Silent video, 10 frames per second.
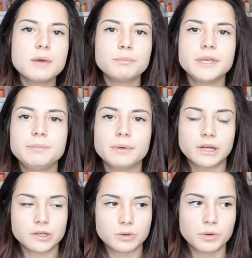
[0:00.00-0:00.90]
people
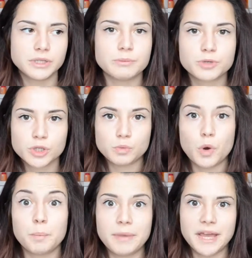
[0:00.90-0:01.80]
around them just
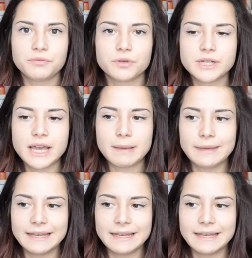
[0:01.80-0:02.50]
want bad for them,